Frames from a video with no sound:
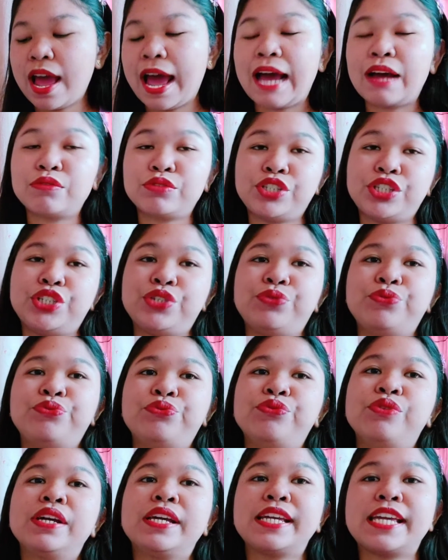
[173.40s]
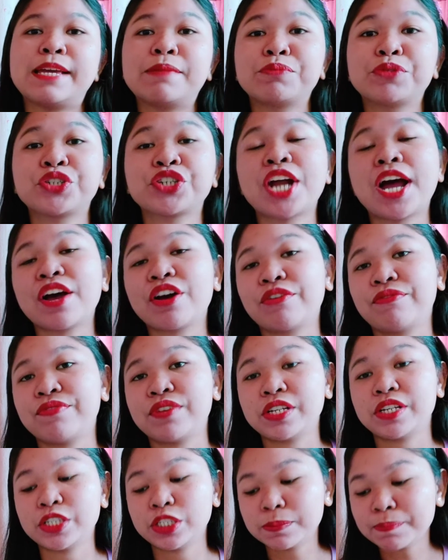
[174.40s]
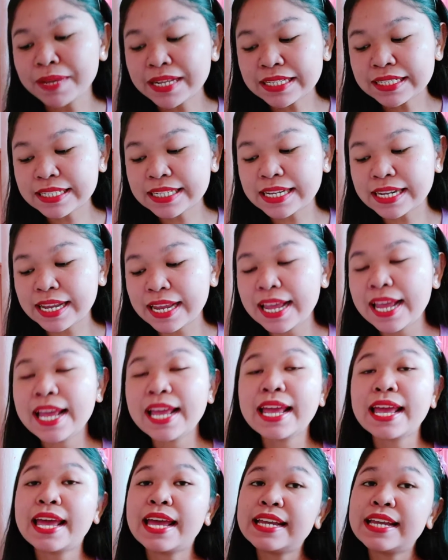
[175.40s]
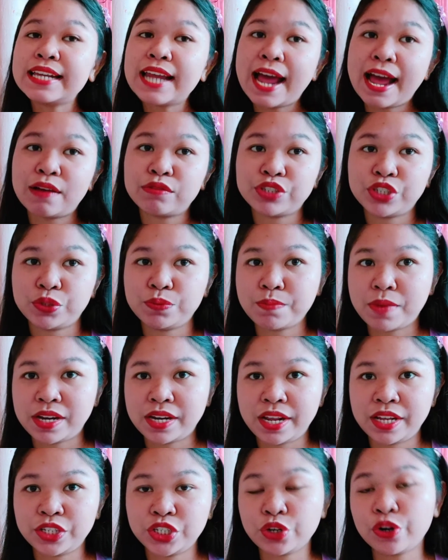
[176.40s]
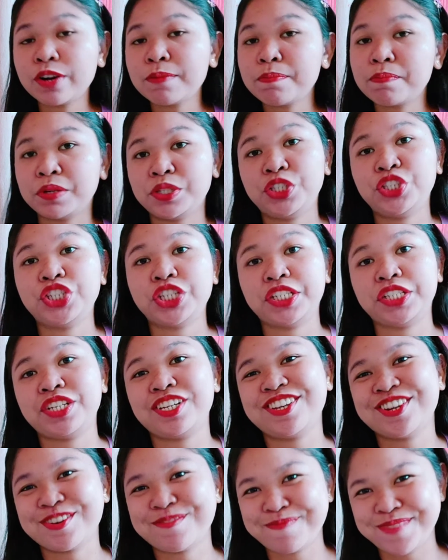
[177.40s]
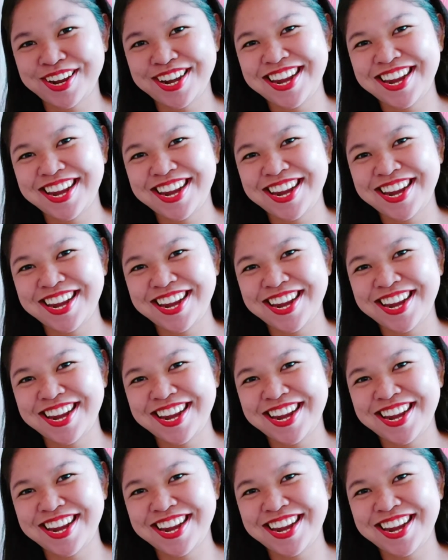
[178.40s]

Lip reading: how to keep track of your spending and how to manage or budget your